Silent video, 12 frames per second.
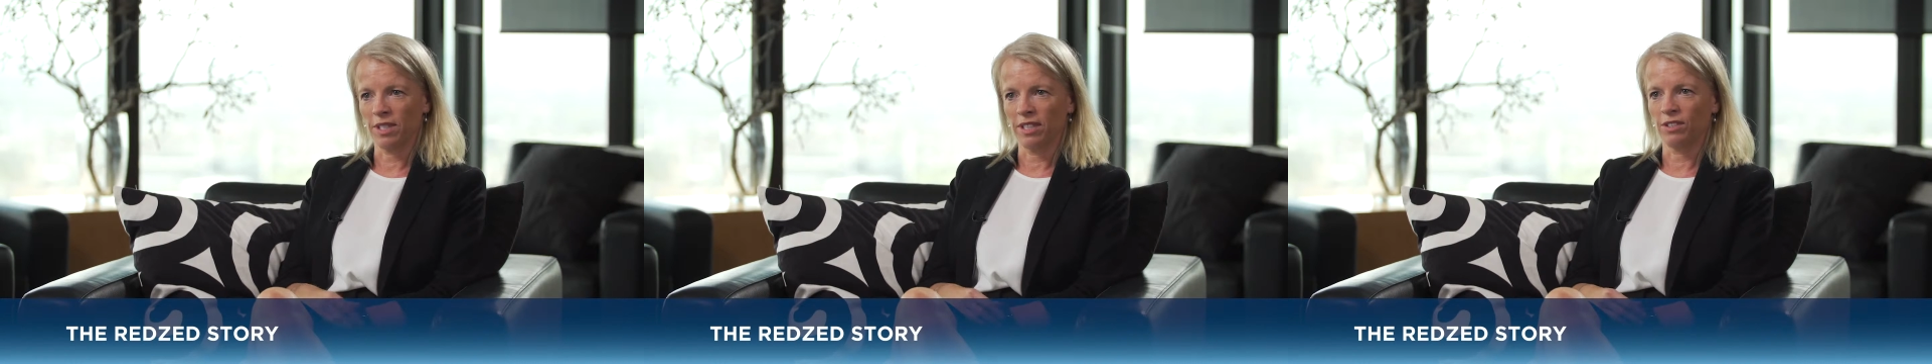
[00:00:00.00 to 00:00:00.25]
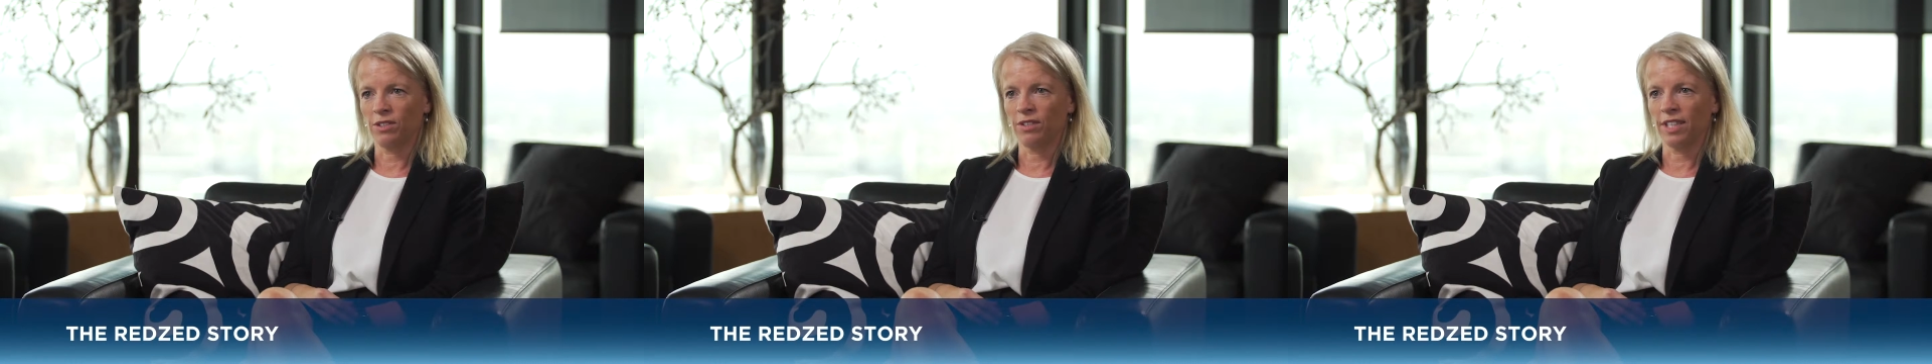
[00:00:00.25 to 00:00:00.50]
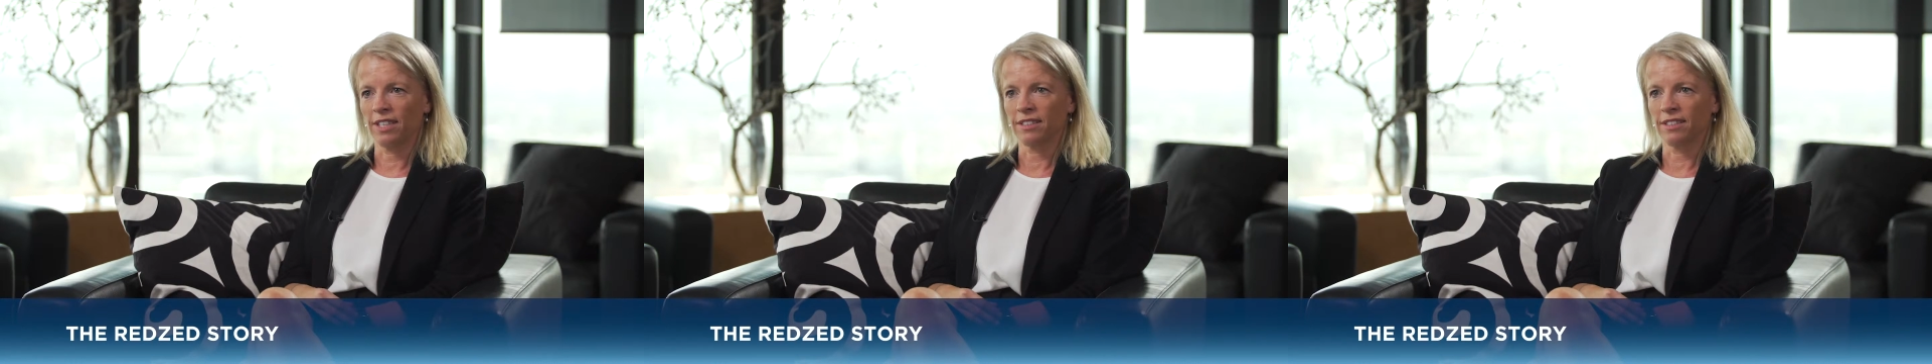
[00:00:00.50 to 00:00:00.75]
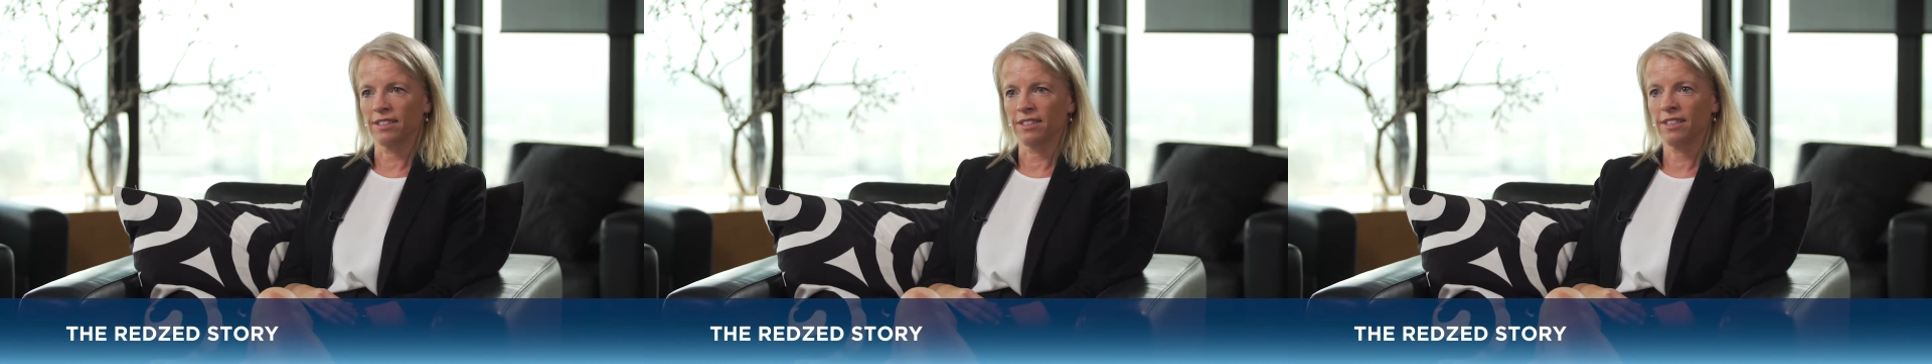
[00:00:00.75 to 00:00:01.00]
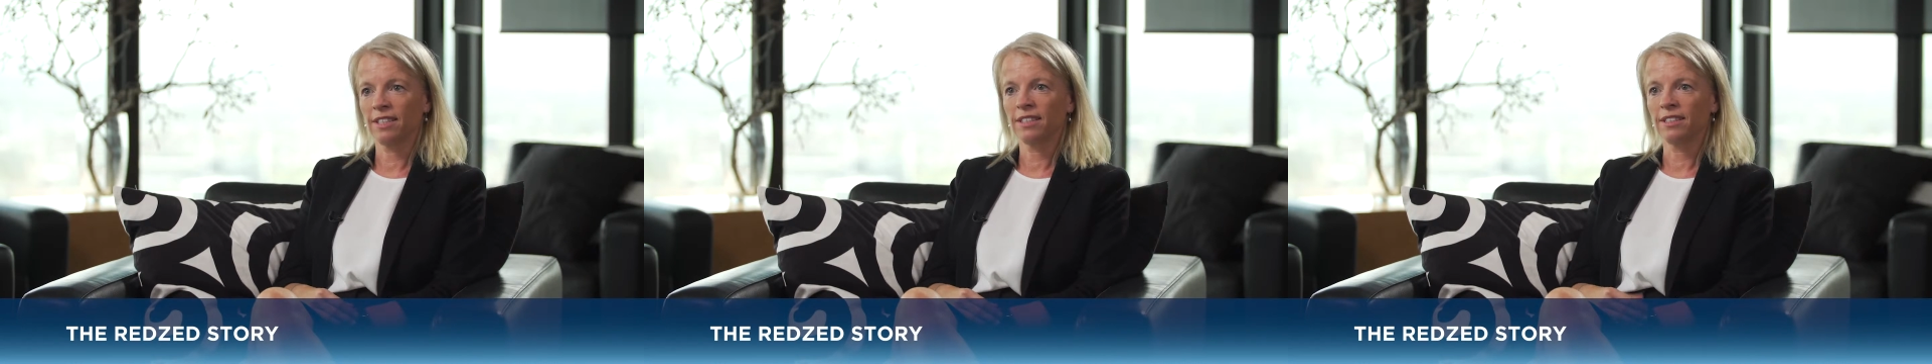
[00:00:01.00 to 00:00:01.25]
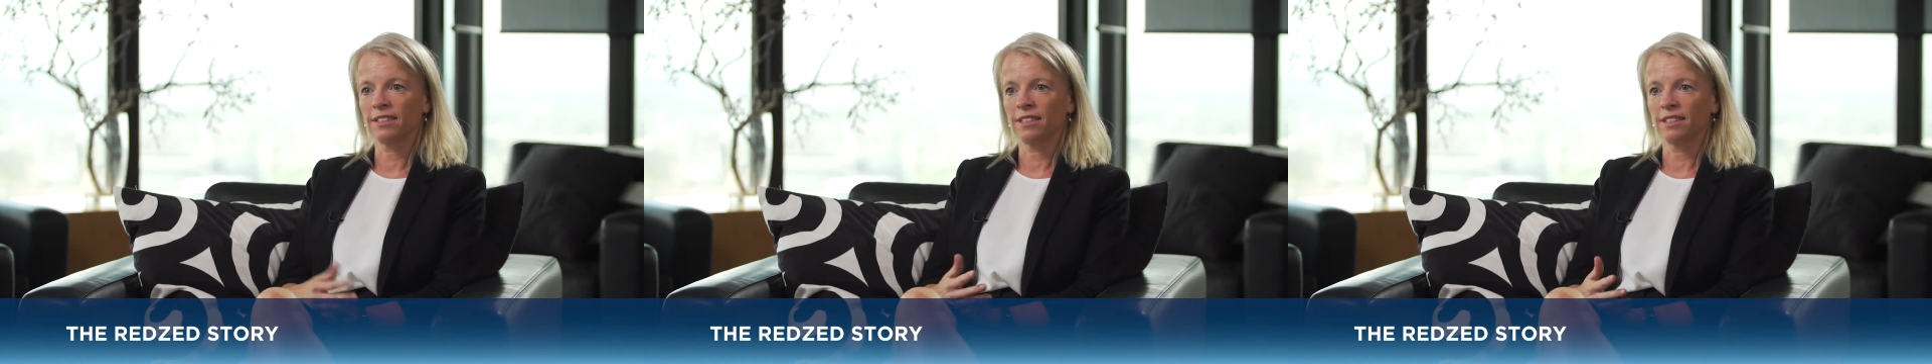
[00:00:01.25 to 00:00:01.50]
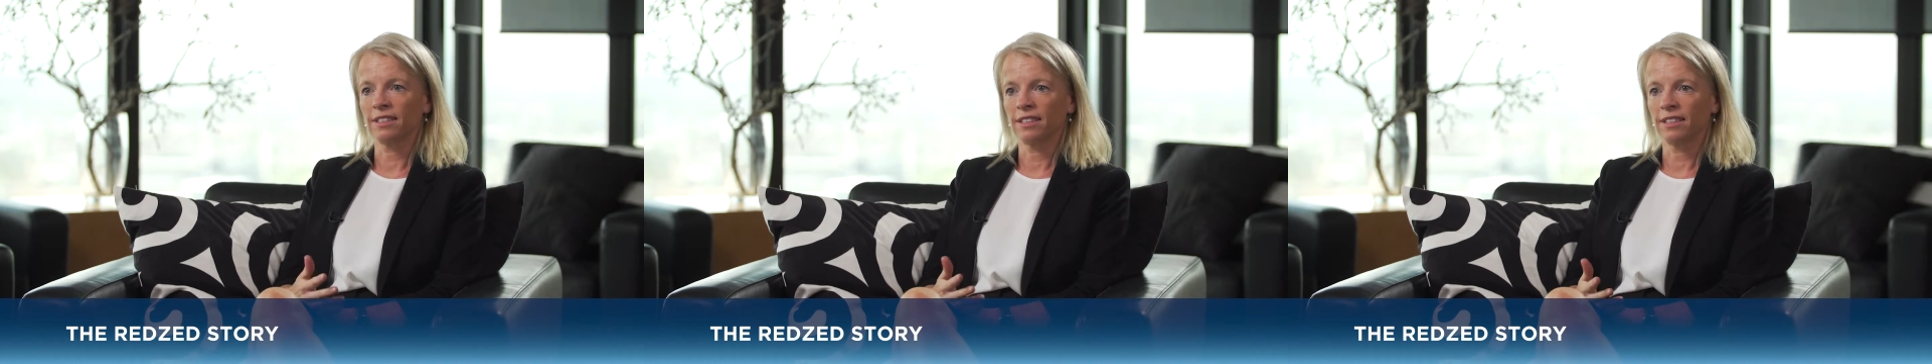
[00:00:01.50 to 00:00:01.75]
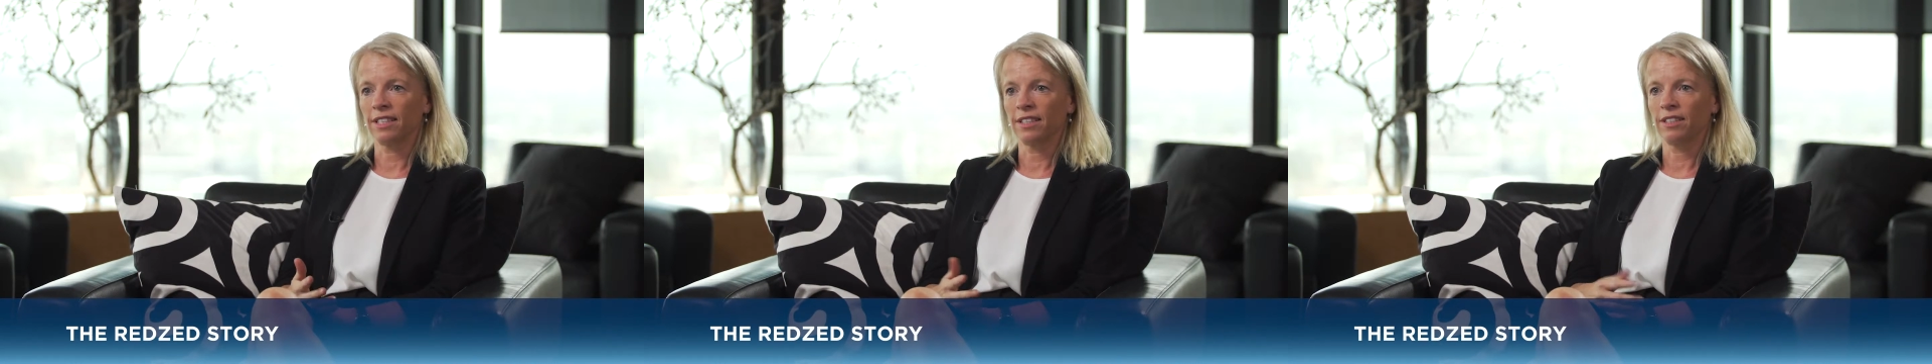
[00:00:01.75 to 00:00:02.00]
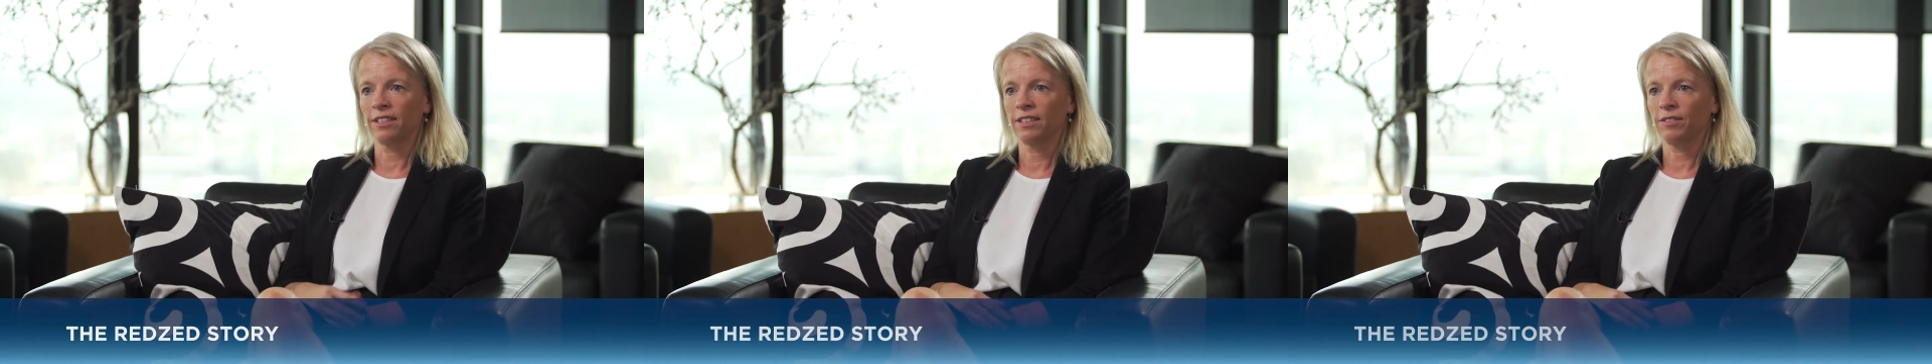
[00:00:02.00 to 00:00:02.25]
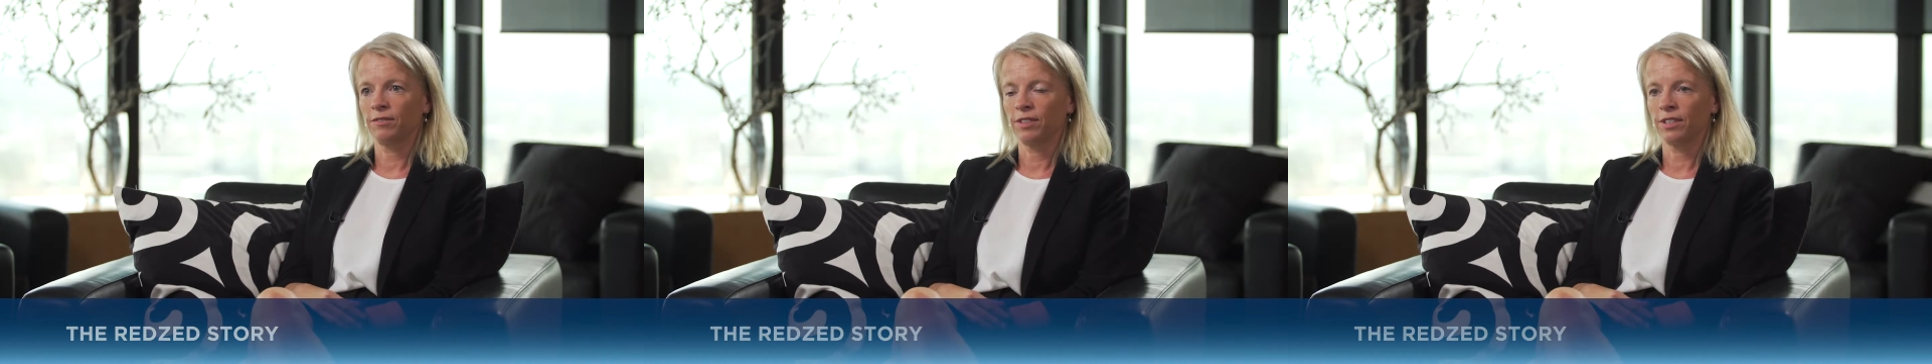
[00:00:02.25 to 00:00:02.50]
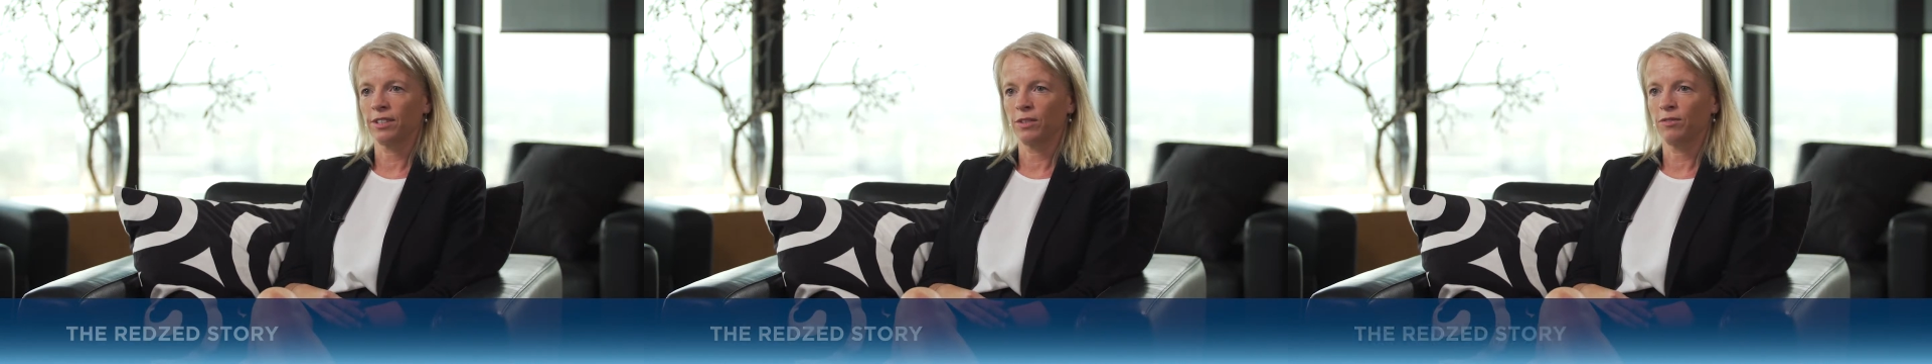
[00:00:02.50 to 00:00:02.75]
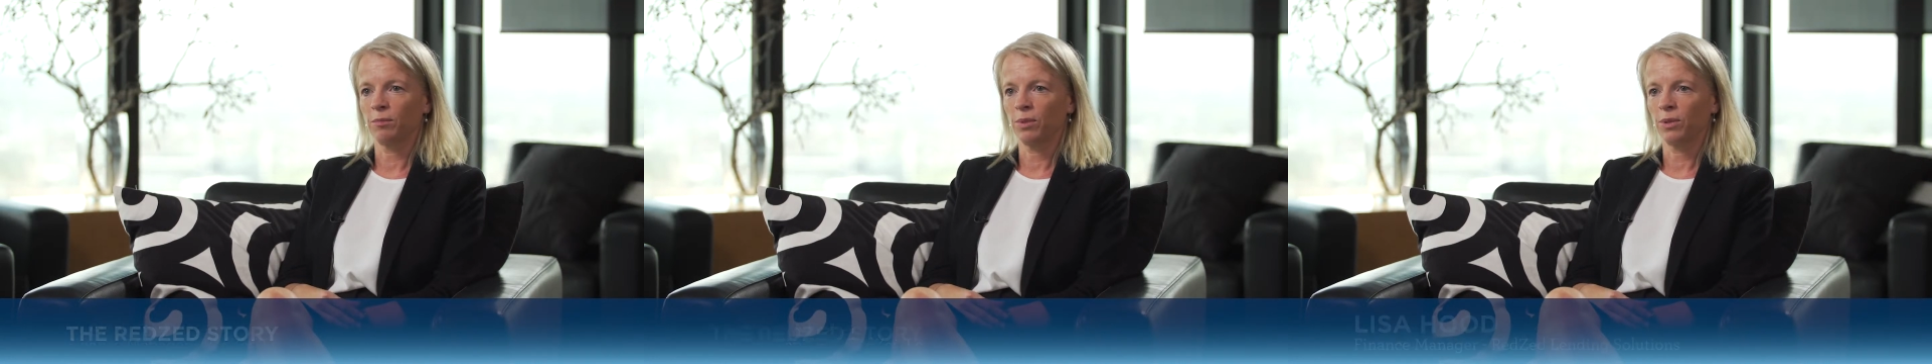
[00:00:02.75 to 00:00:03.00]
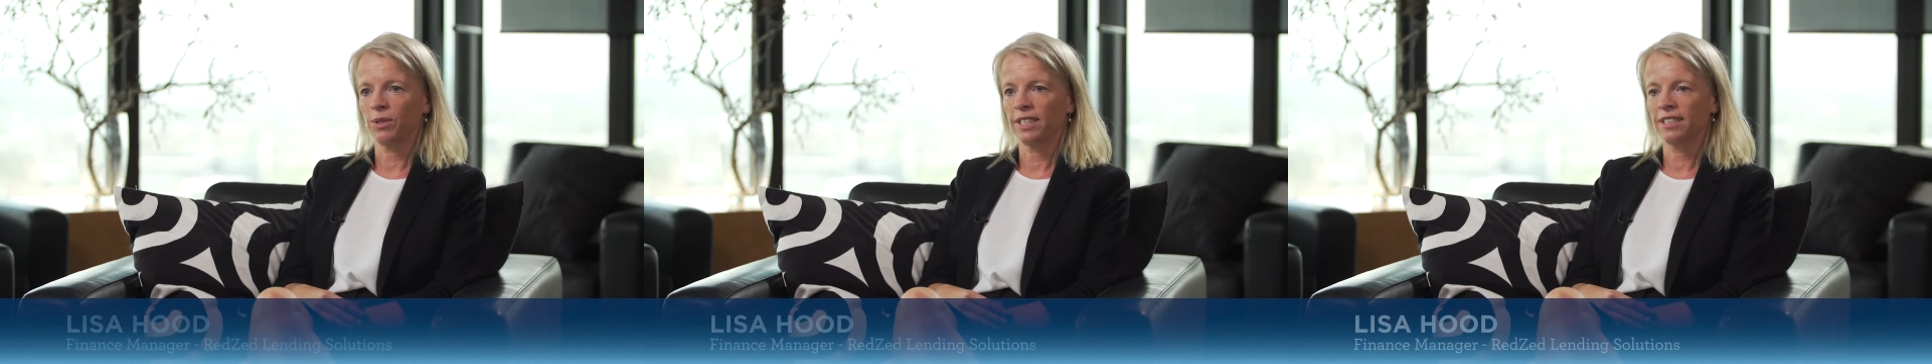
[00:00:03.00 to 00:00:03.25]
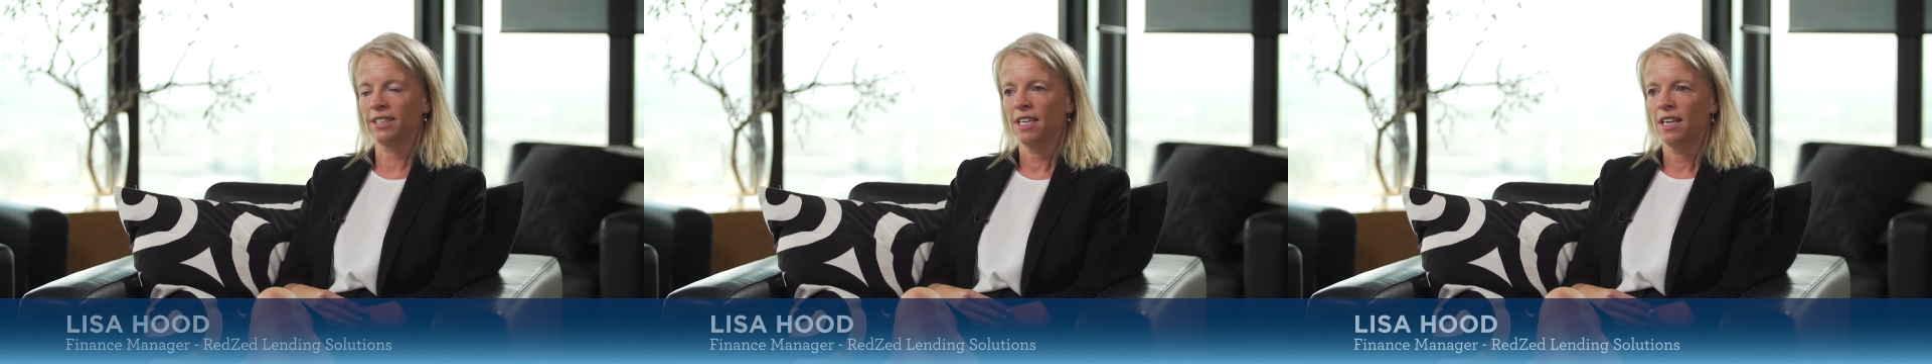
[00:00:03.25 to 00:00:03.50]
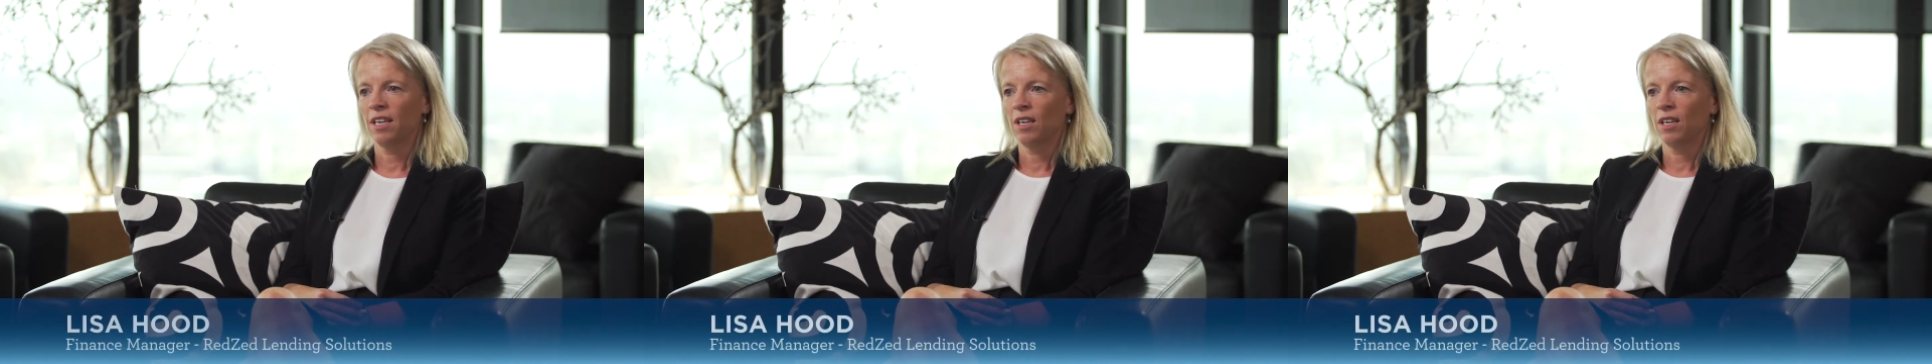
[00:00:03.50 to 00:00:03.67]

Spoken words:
in 2006 as a lender for the self-employed.